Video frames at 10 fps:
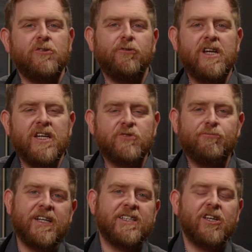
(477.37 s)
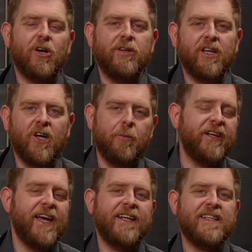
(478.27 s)
ingredients ready to go in the cupboard
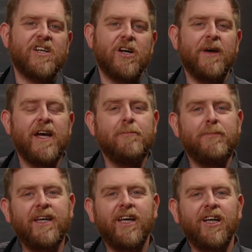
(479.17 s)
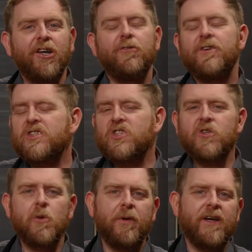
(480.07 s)
at any time, making a loaf super